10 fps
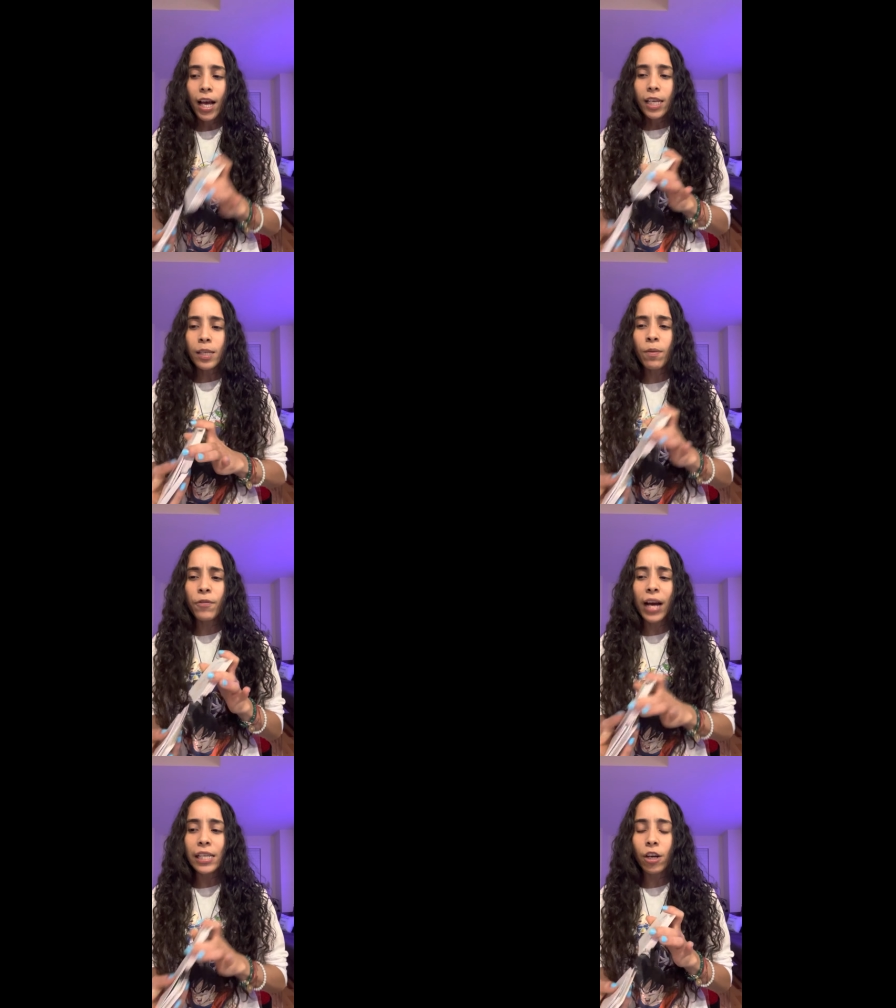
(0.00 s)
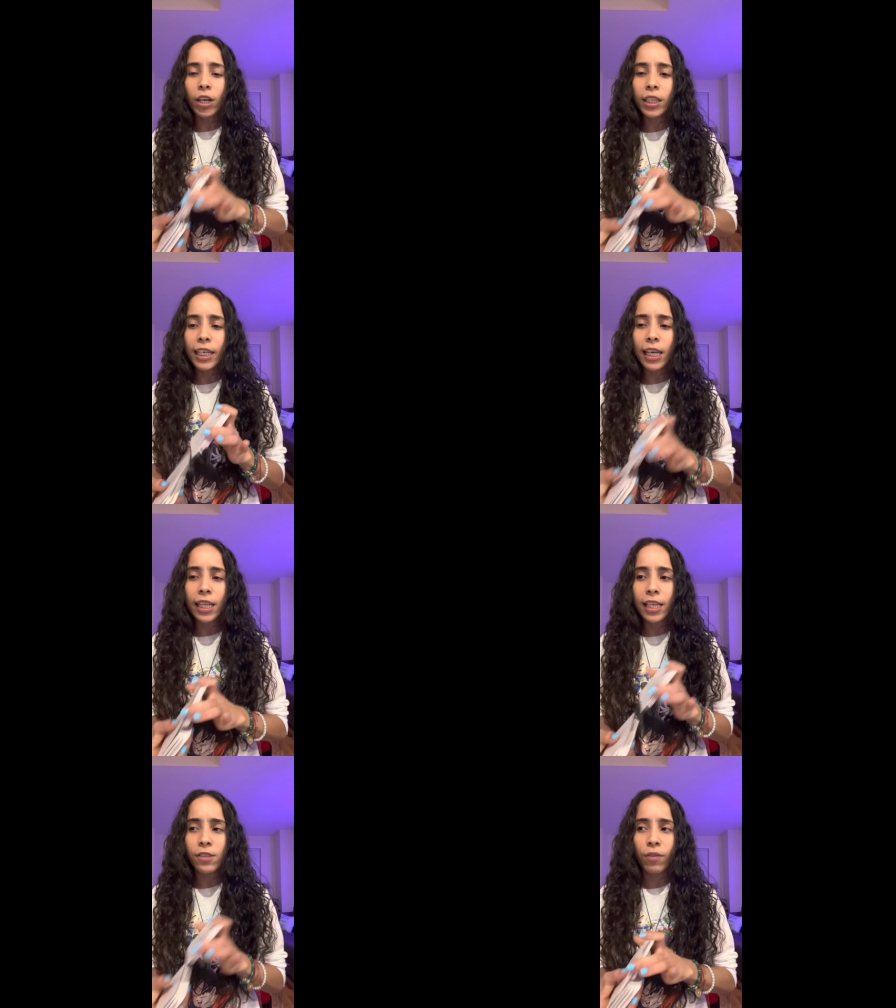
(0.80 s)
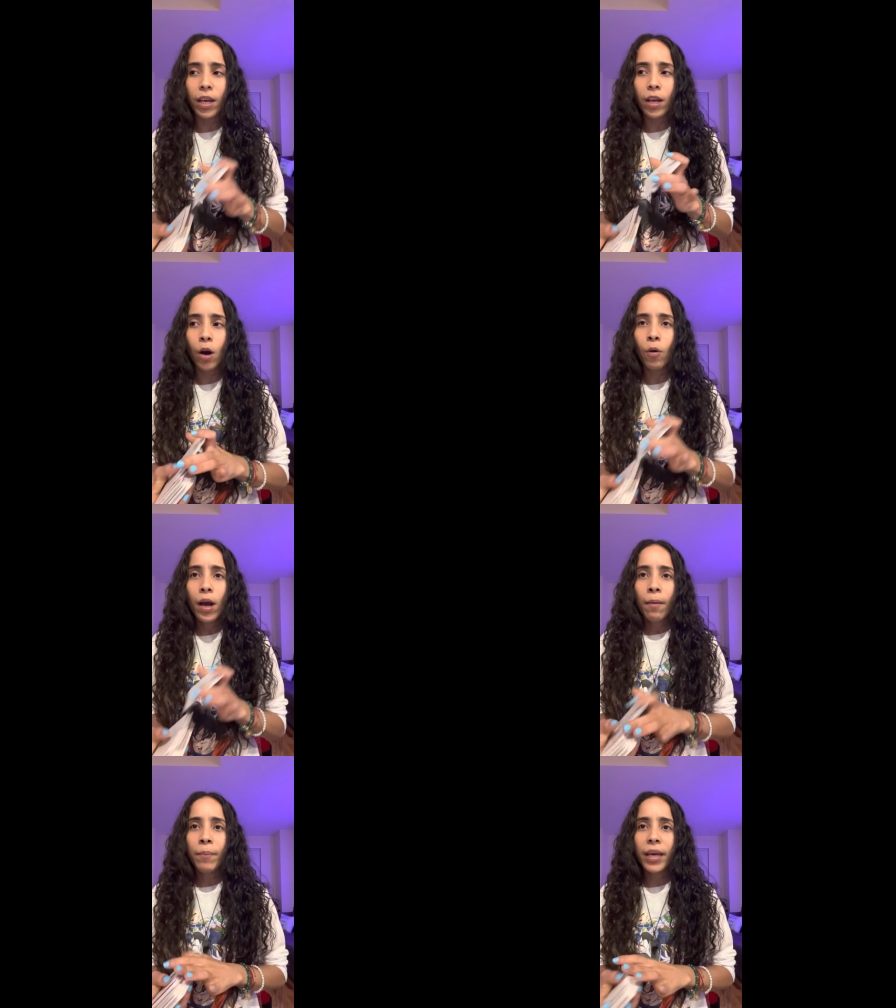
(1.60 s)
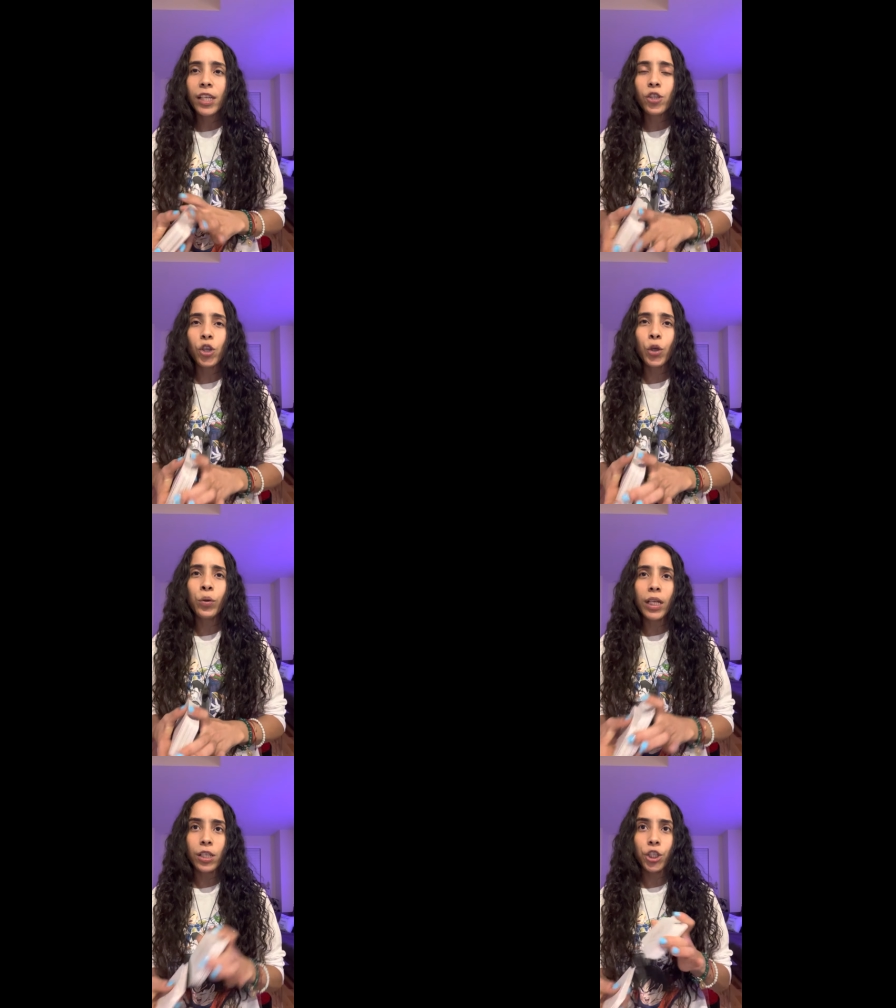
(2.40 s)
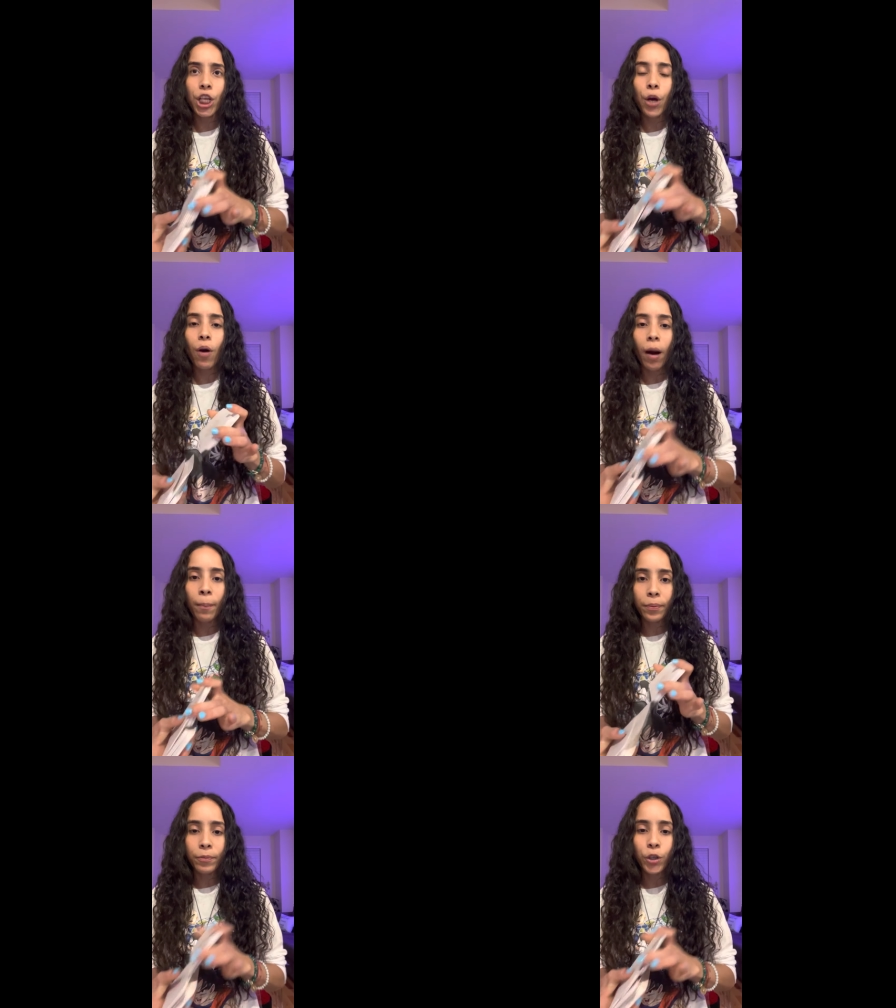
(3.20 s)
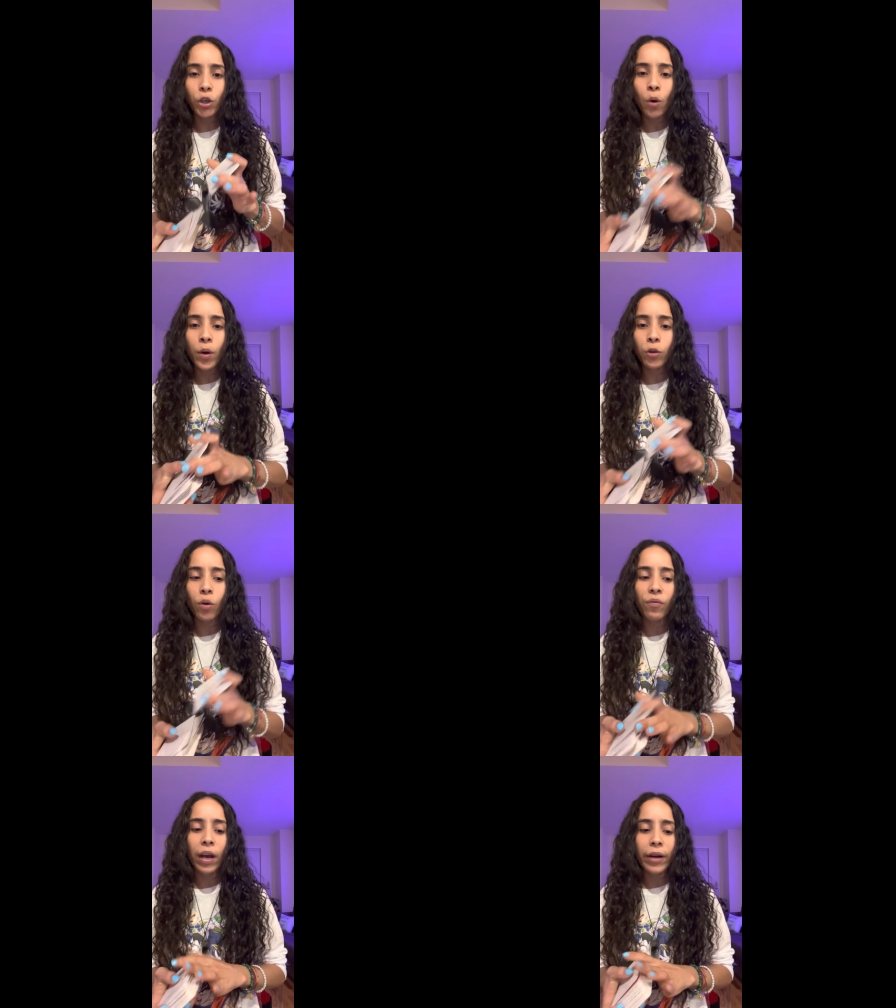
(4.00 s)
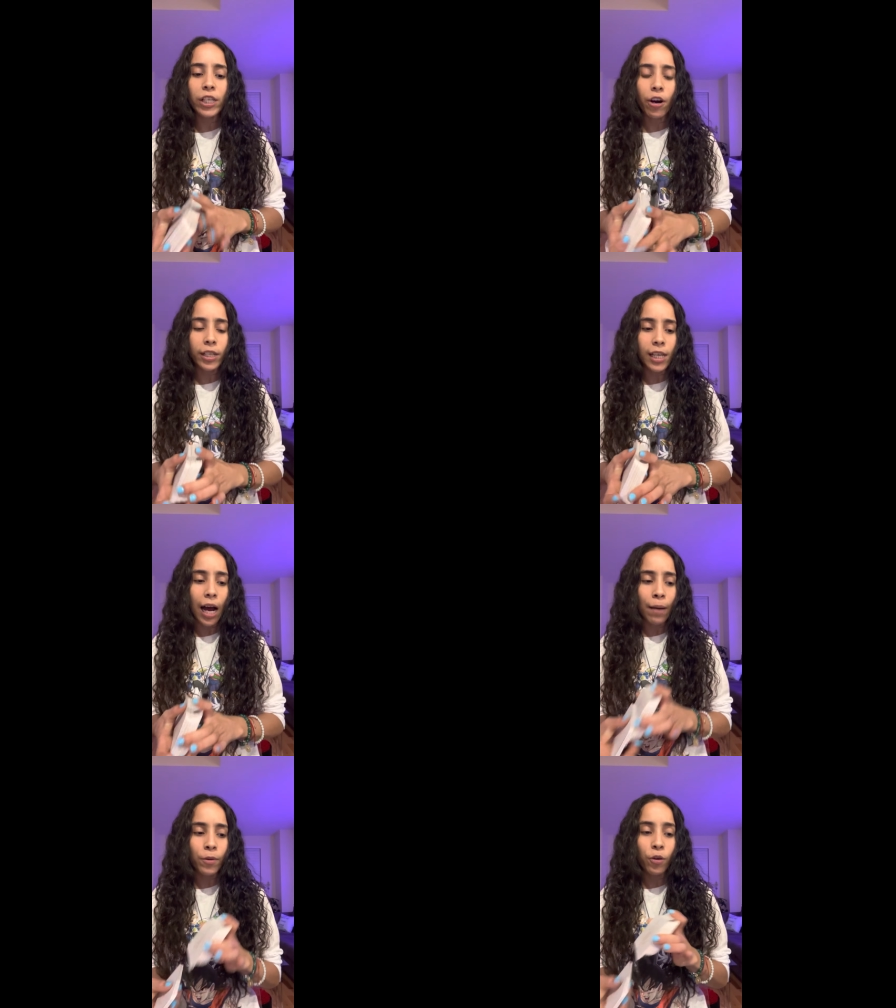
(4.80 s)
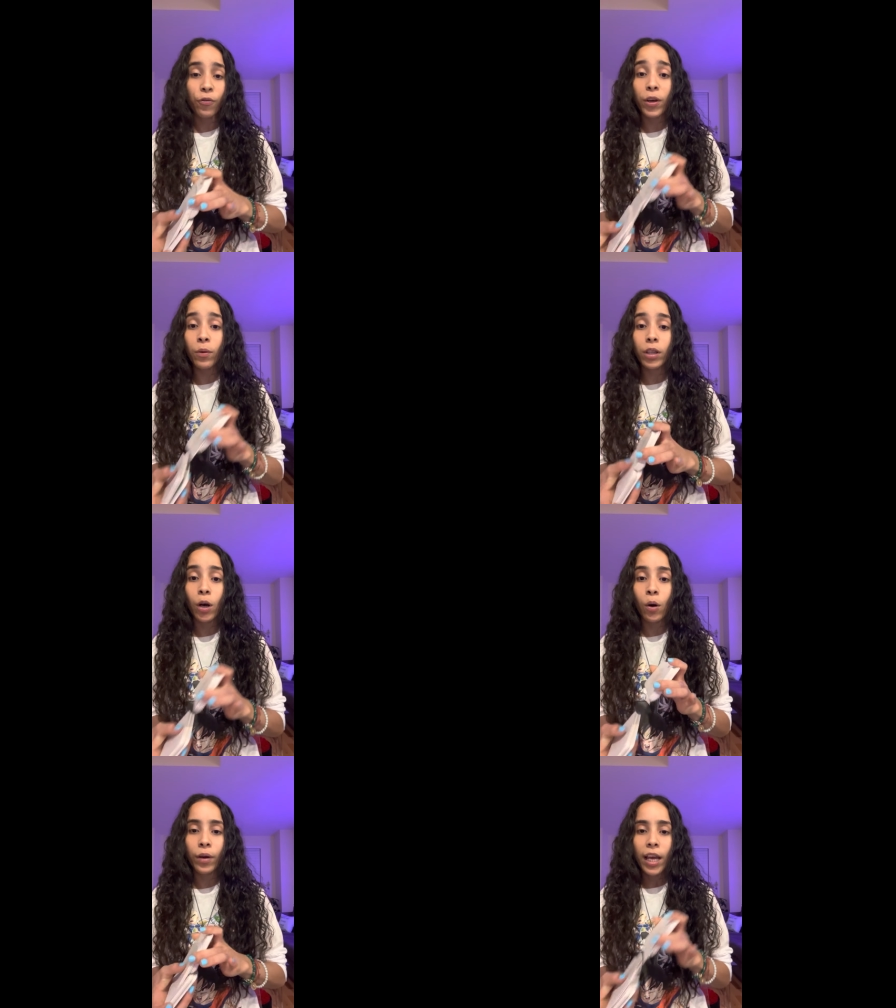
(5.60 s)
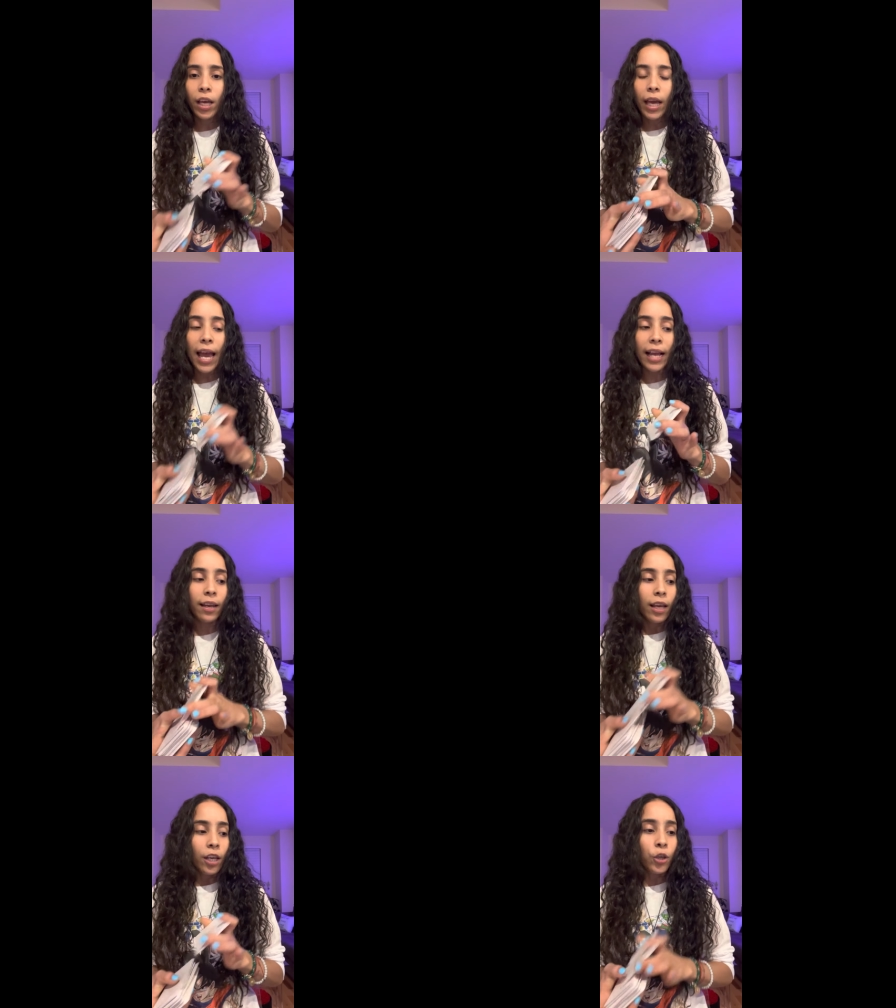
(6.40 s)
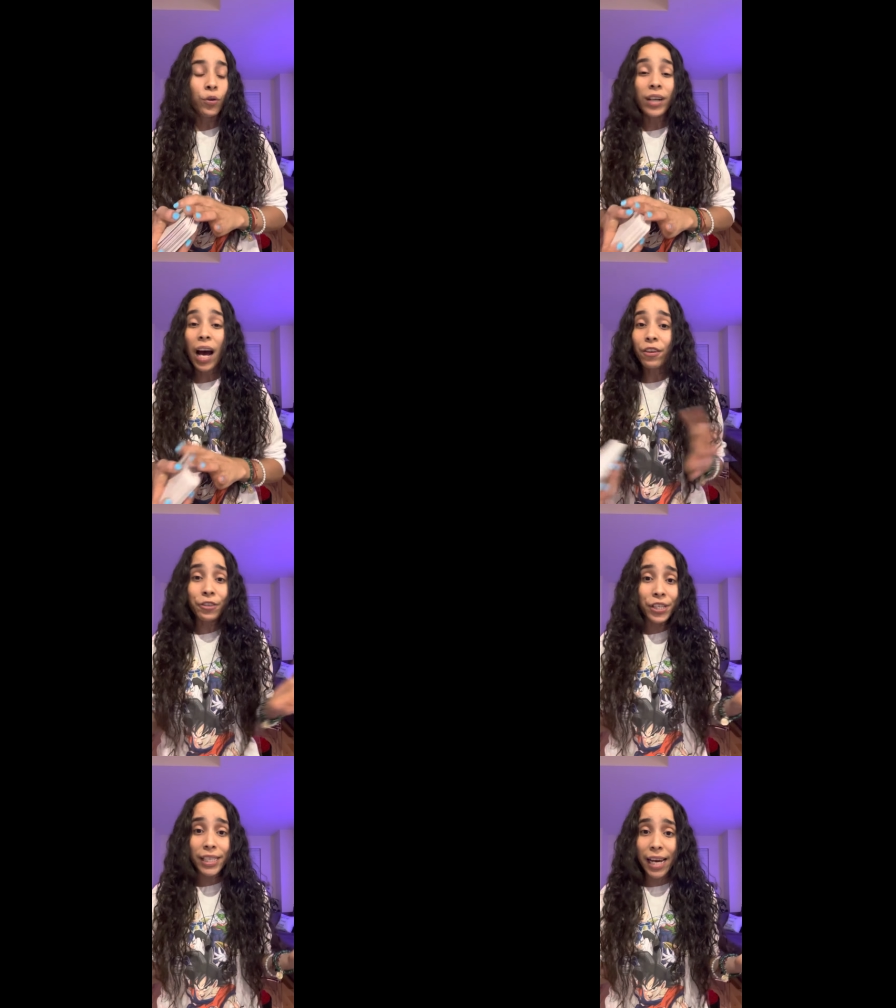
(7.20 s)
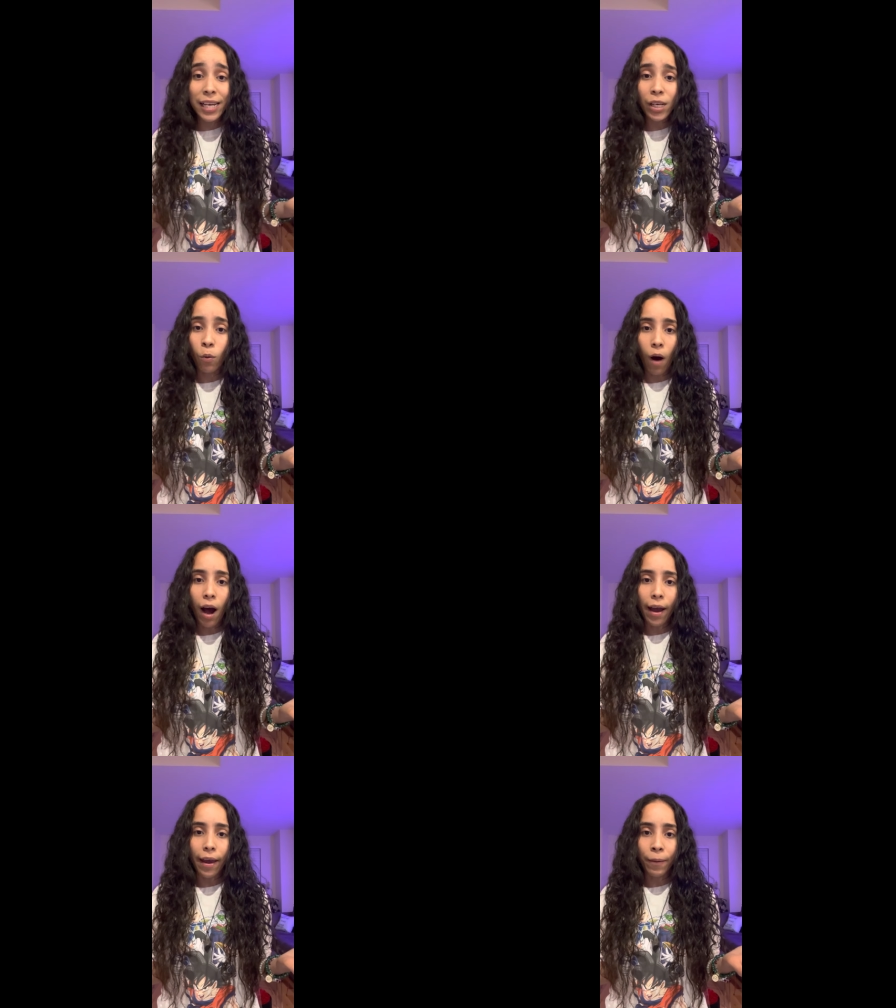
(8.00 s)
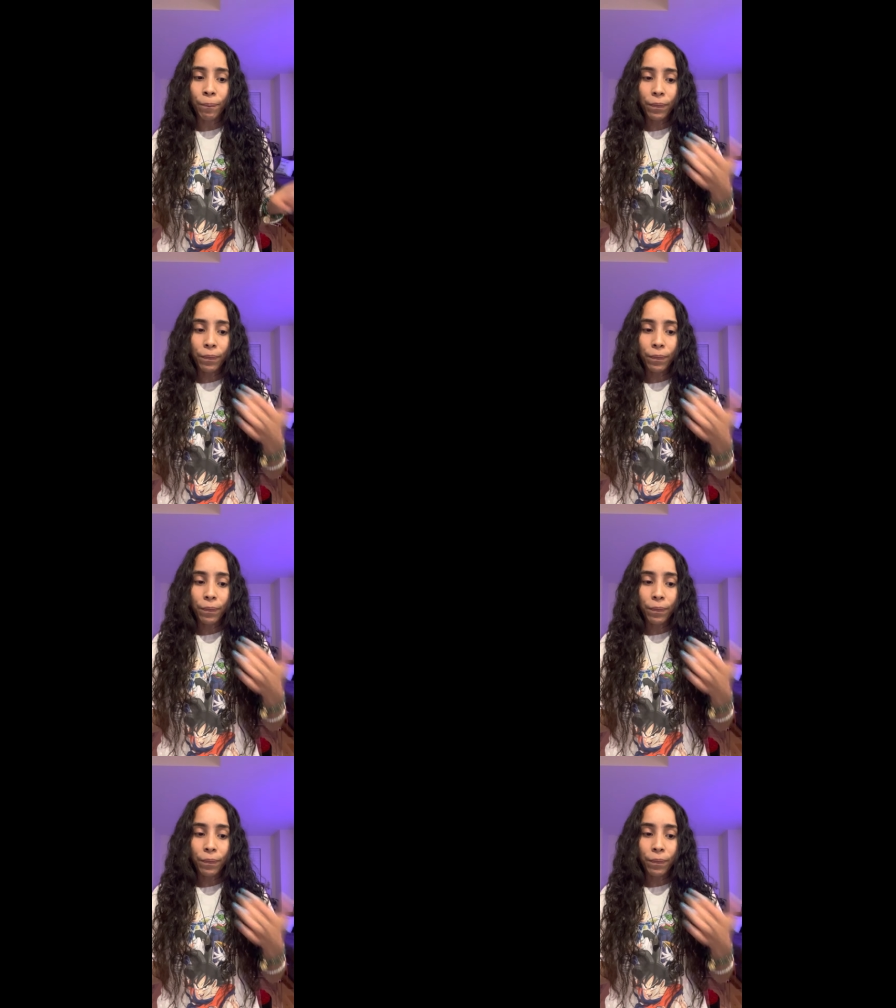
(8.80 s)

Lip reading: Some of you guys are clicking this video because you need to cheer up. You're going through a very dark time. You feel alone. And you're not understanding why.